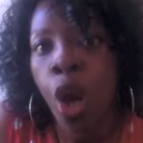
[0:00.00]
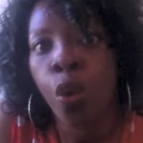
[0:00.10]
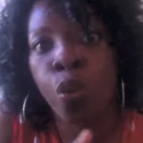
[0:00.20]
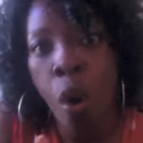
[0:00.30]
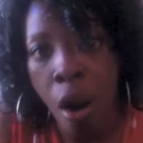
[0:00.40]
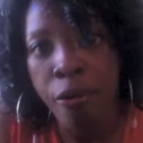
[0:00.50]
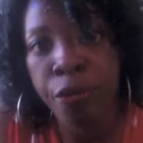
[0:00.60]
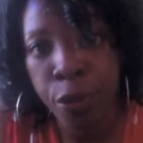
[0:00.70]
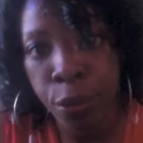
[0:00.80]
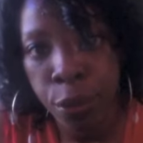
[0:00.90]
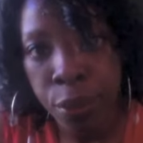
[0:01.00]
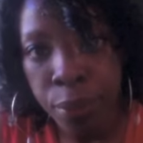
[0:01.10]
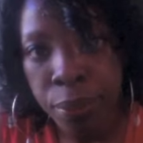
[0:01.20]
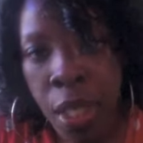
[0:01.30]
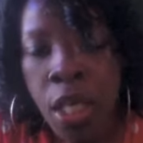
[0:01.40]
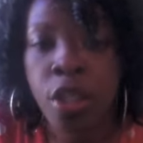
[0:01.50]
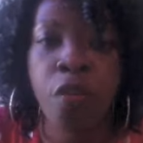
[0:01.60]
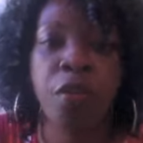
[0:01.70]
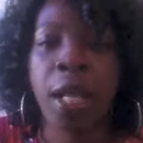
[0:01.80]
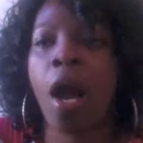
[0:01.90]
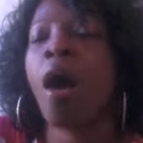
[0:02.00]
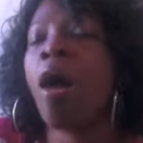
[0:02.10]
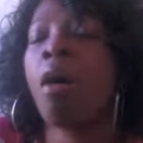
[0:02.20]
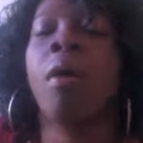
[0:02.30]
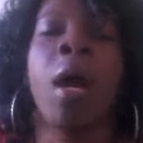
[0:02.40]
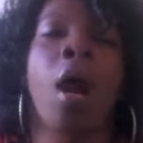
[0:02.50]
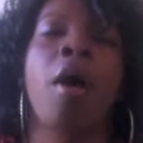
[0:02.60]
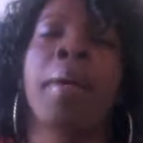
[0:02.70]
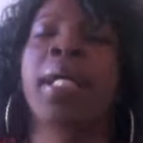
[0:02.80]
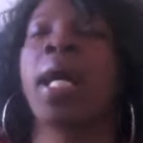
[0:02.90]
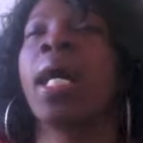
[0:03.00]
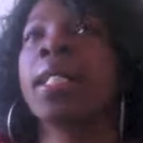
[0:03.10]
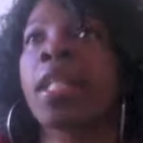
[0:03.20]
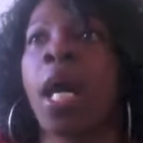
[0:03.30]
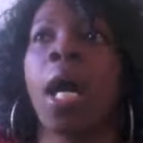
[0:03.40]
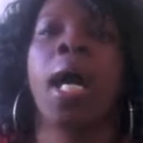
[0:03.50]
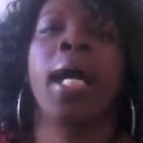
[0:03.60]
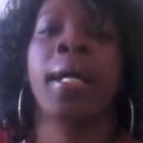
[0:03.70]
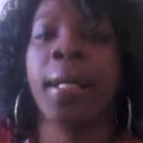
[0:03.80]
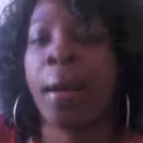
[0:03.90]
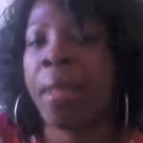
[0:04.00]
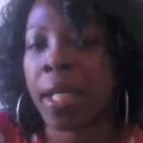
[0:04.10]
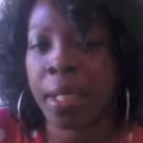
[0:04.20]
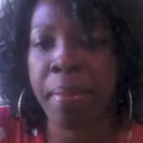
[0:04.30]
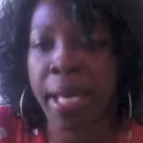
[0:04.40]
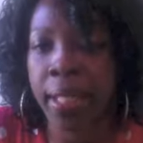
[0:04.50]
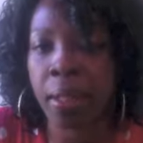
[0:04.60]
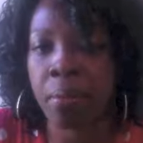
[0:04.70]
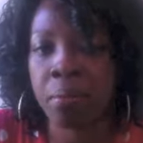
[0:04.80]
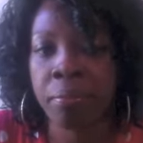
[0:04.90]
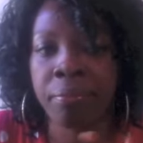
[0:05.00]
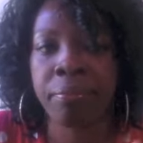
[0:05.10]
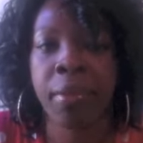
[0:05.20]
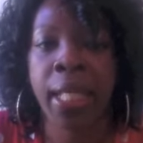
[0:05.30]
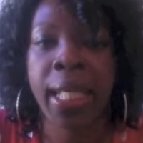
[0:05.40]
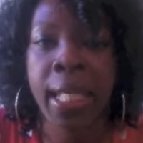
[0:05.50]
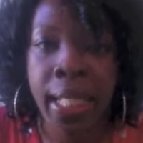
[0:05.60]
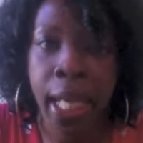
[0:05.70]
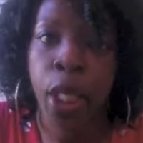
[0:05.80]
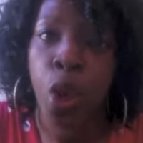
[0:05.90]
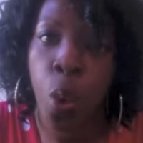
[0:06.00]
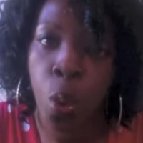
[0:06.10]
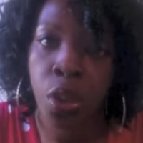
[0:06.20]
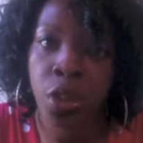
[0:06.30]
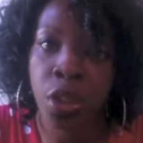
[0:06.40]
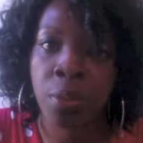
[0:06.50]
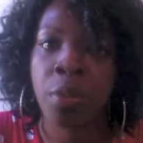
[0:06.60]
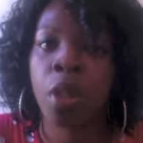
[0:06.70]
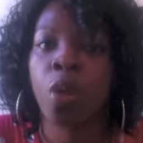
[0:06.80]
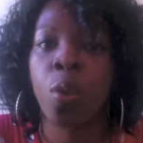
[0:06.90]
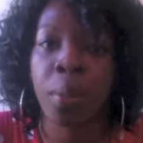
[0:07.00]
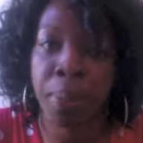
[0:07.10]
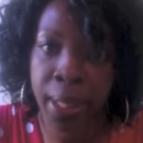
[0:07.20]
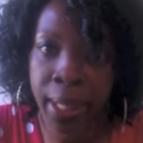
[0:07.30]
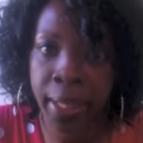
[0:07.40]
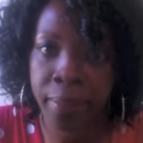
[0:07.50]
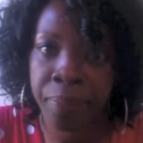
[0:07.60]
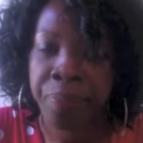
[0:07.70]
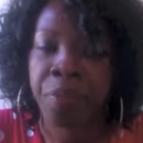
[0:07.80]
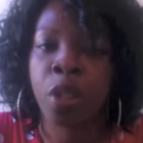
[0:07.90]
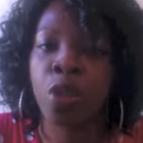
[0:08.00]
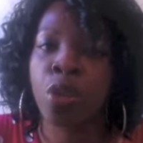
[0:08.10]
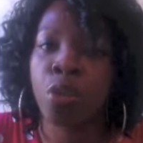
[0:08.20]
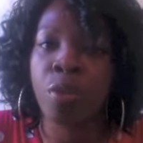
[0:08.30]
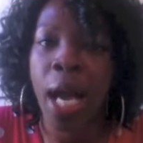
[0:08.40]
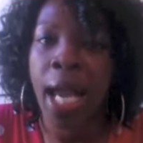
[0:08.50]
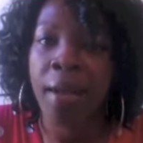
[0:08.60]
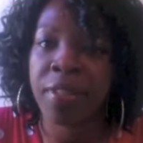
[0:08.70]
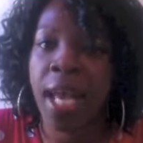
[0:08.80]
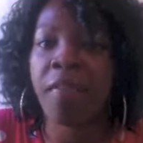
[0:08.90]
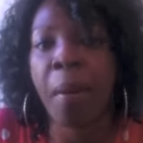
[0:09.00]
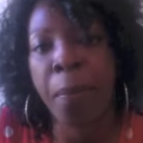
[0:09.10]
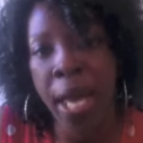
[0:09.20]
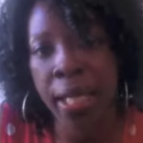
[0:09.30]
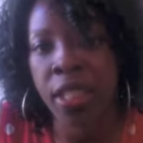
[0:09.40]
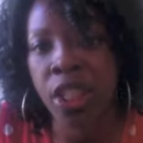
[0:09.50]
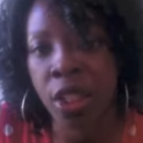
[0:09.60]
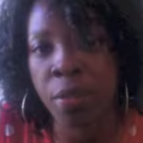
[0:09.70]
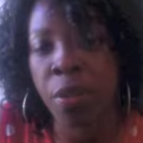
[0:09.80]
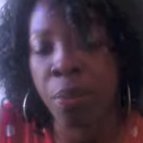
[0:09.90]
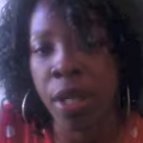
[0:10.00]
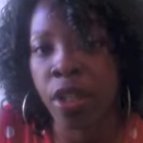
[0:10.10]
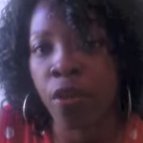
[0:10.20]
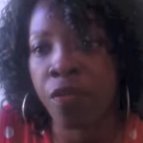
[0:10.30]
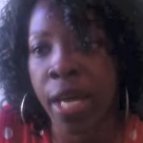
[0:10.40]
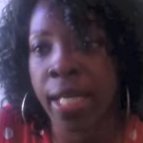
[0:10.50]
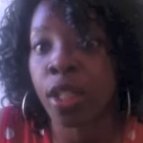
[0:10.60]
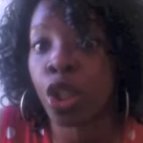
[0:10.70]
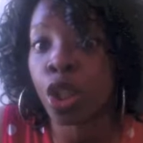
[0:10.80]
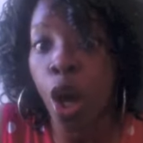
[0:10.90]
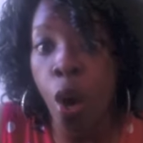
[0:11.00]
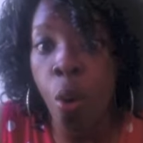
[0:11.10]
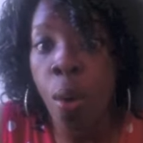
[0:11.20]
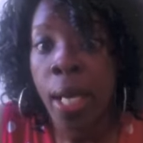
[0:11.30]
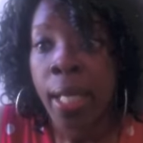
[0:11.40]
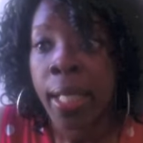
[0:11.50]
Raw food. So if you're like, oh my gosh, I'm not gonna make it, eat an orange. Quit playing. You do not have to have a bag of chips to break your fast. So